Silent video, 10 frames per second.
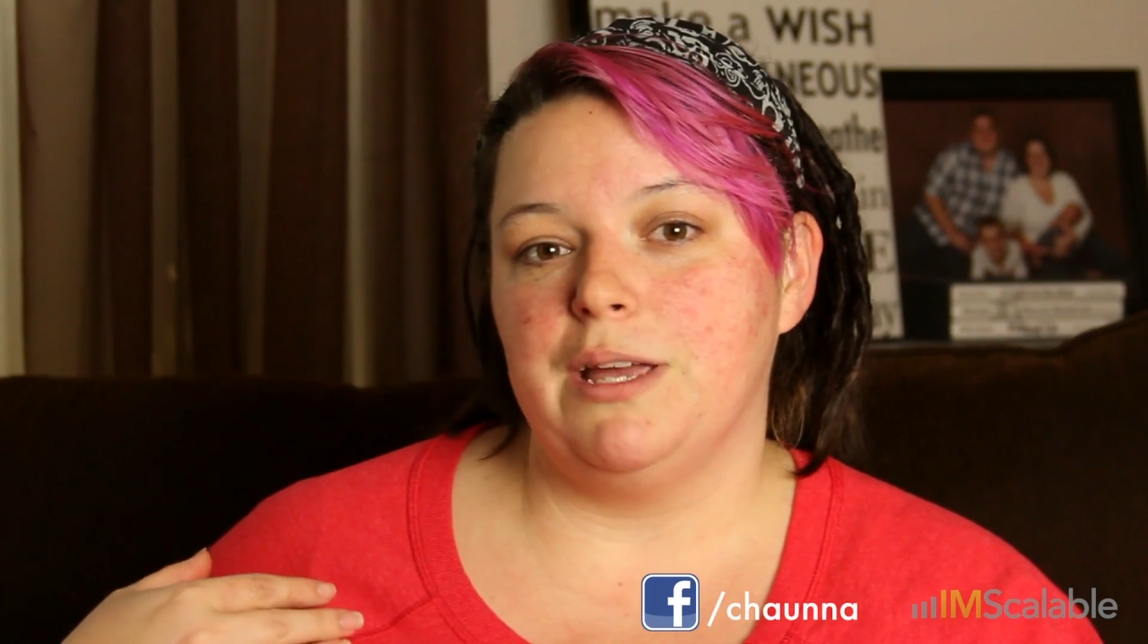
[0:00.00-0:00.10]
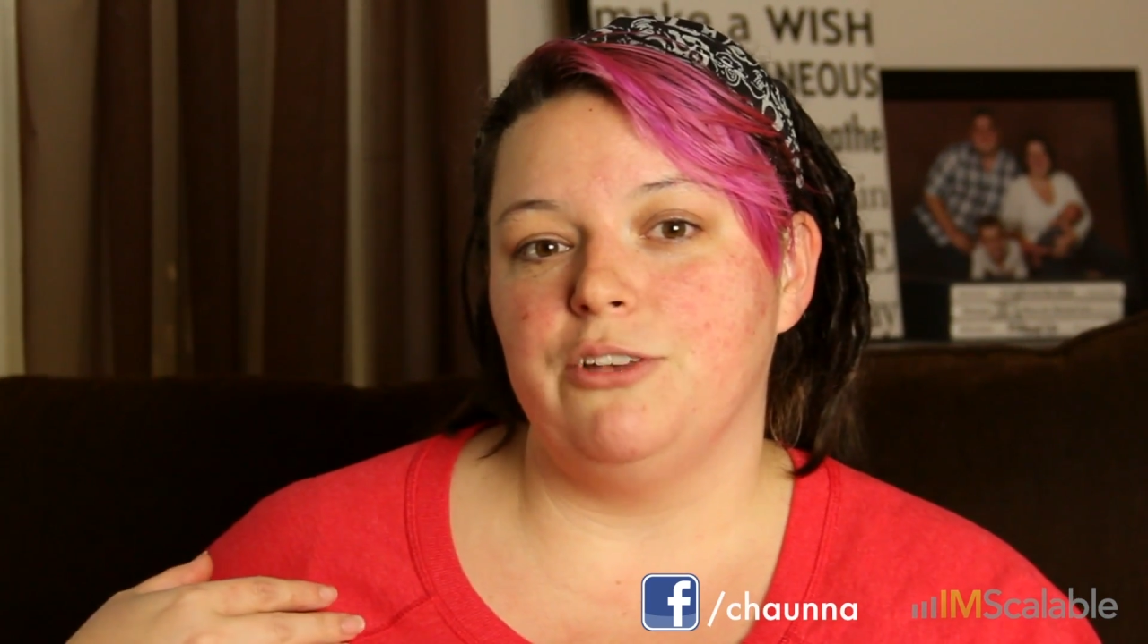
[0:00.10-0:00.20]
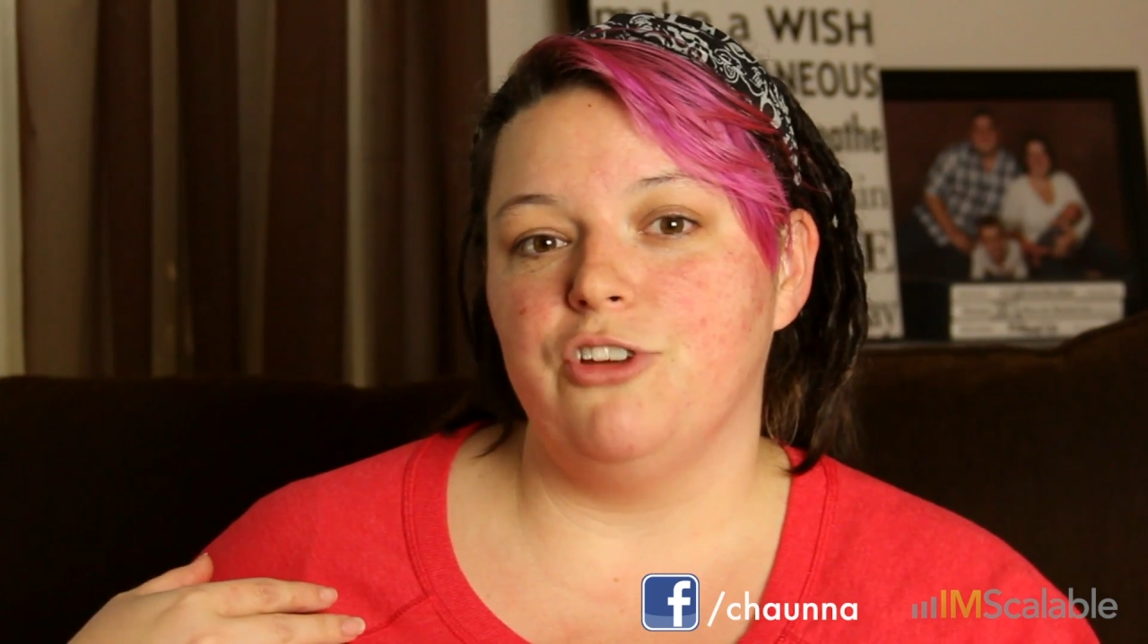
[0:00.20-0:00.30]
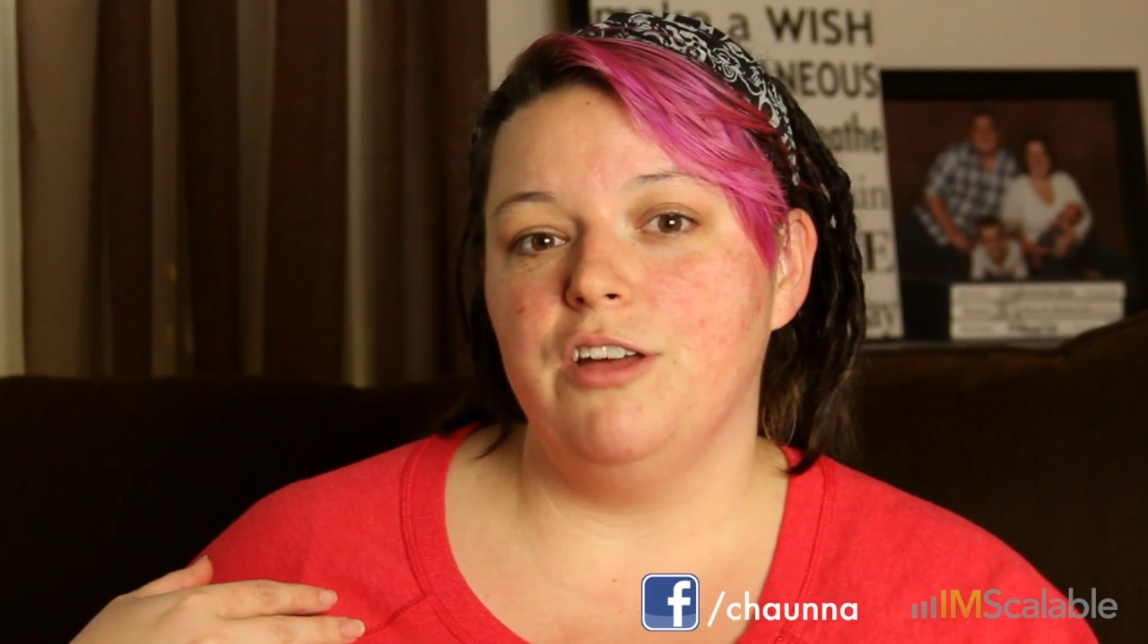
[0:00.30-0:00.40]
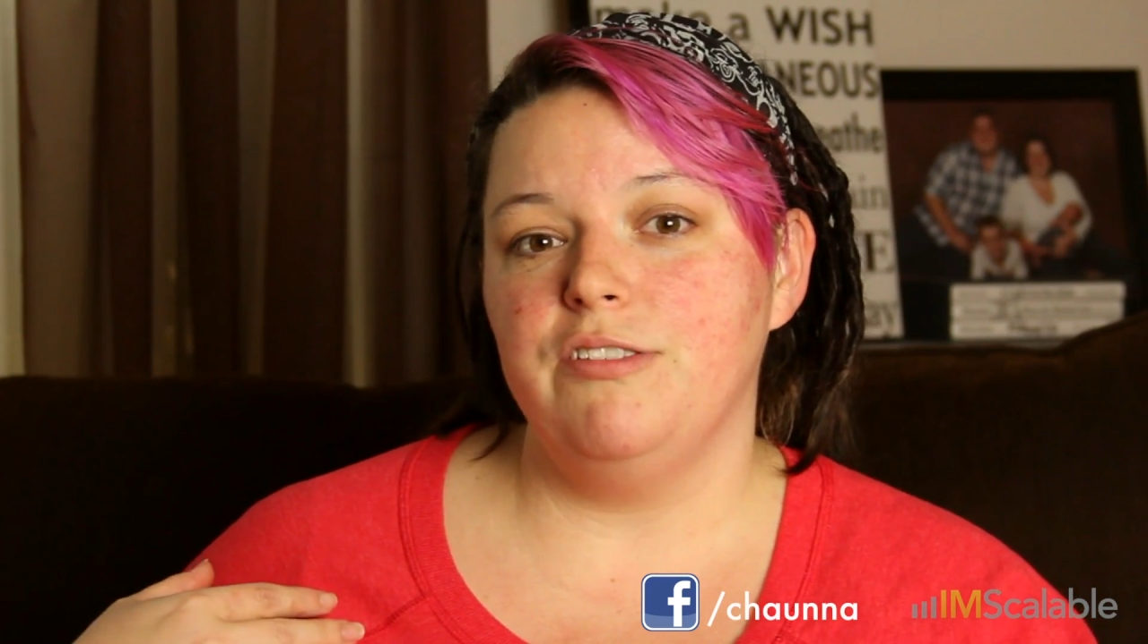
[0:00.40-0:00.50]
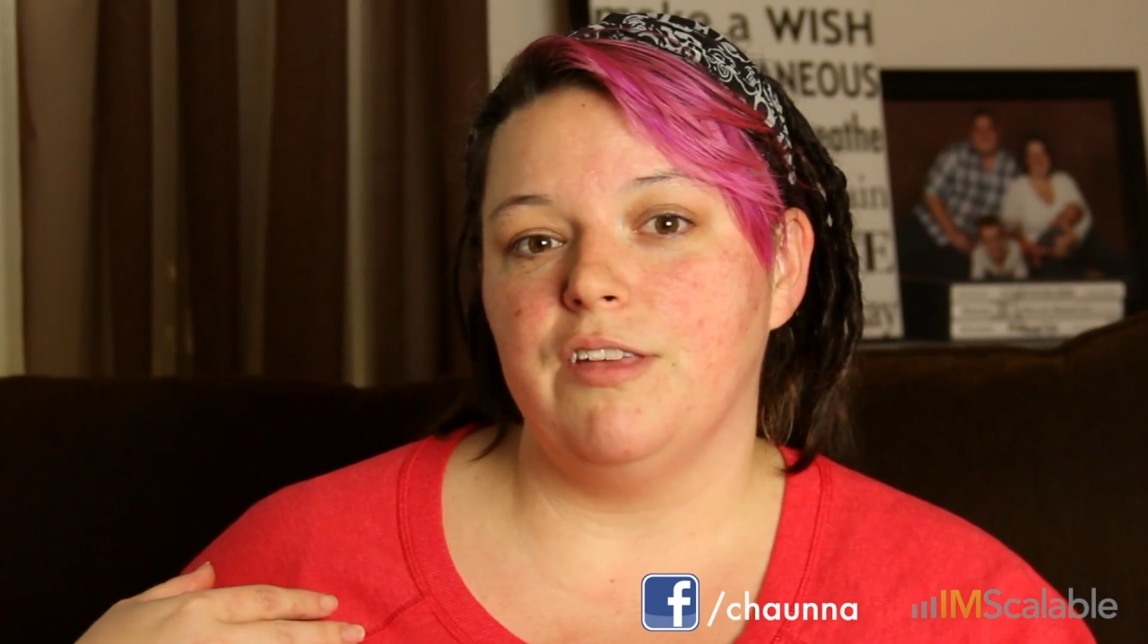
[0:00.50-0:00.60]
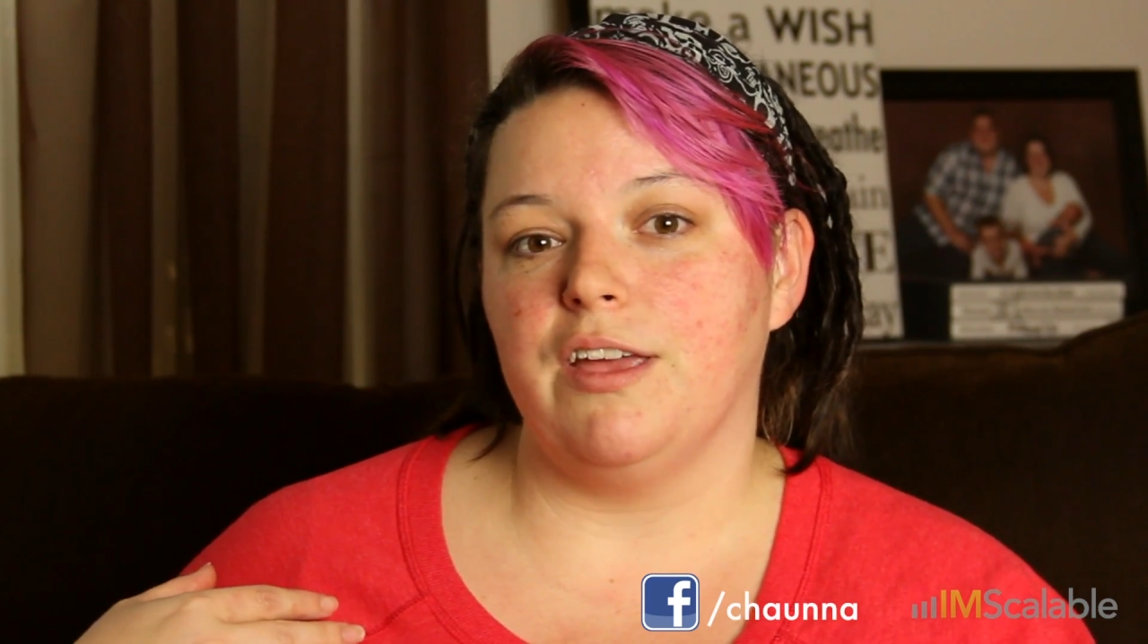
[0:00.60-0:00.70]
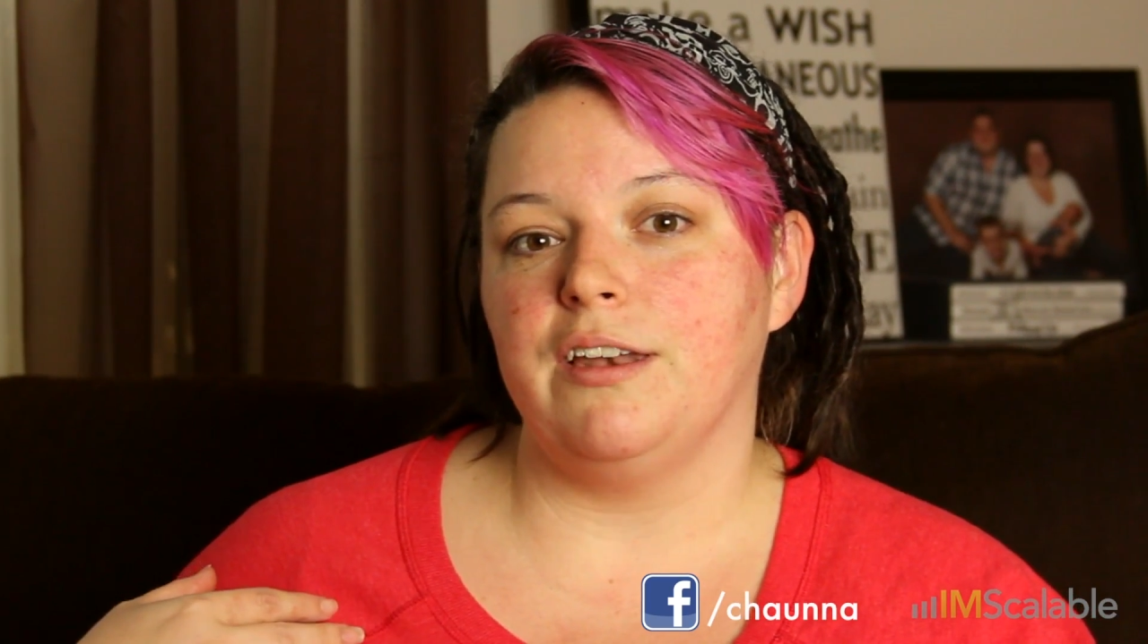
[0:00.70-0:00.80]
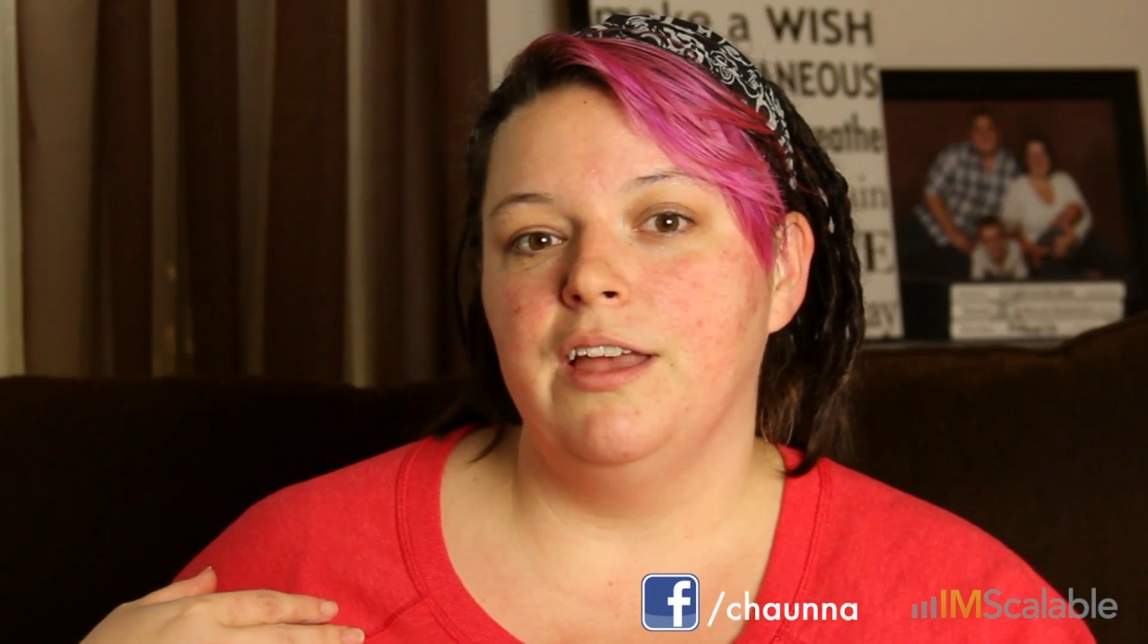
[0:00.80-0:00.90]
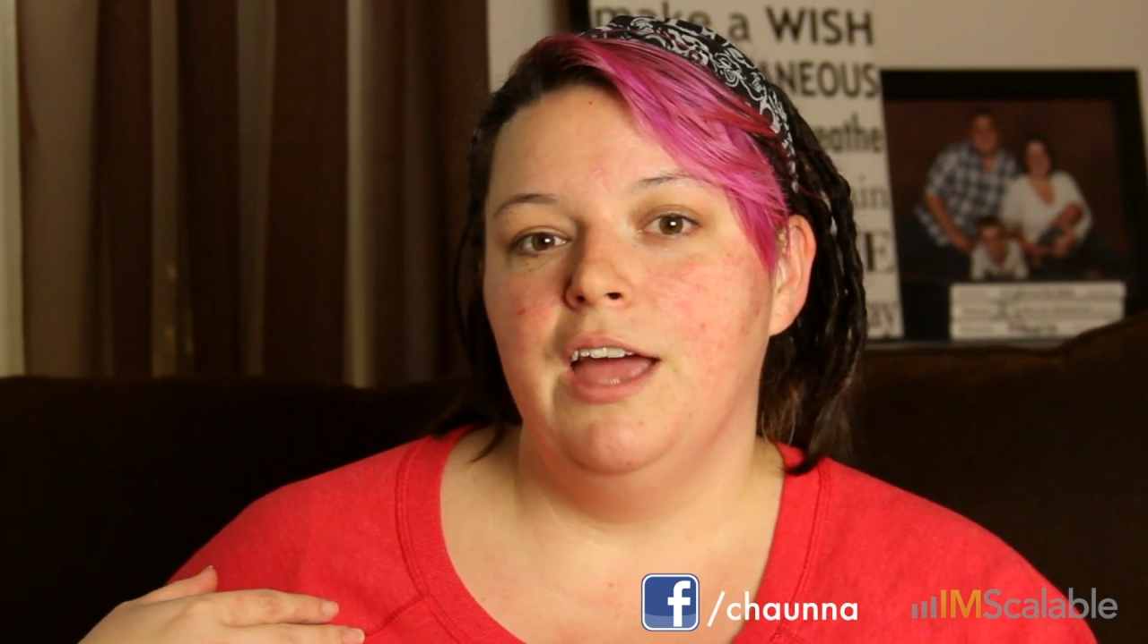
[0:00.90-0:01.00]
me and
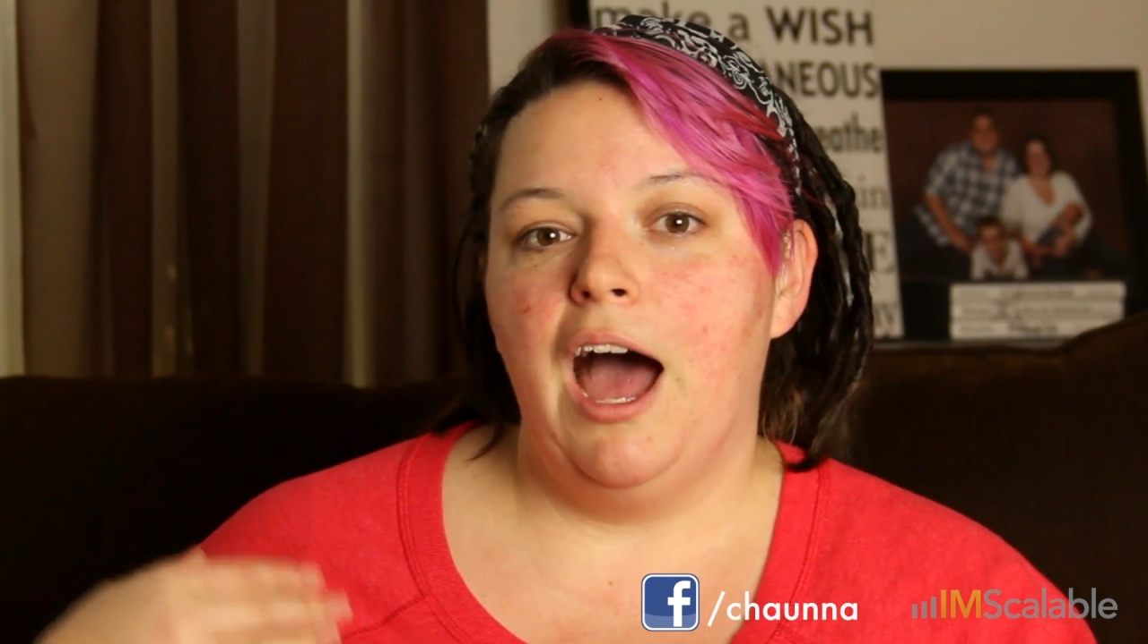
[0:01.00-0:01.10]
Justin.